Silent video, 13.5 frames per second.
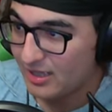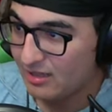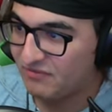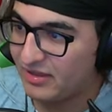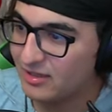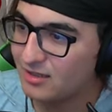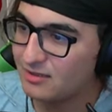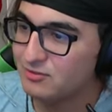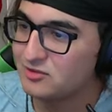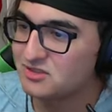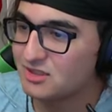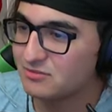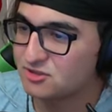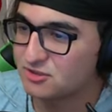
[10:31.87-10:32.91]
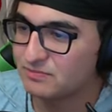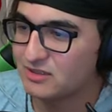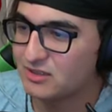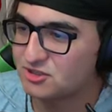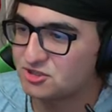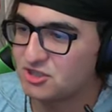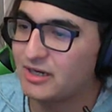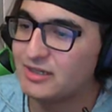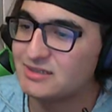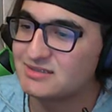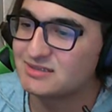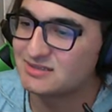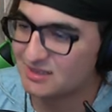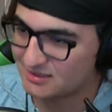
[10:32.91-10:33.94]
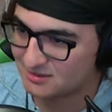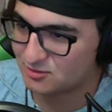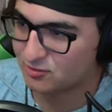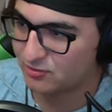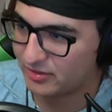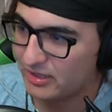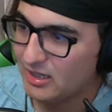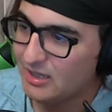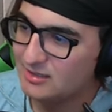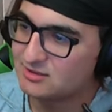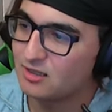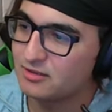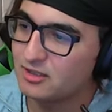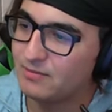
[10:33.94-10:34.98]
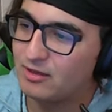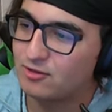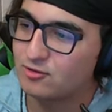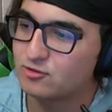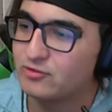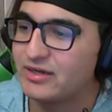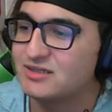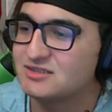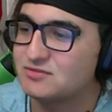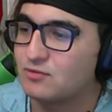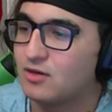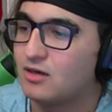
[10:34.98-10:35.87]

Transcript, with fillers: Vandelay Museum should be a shining success story, talking about our greatest,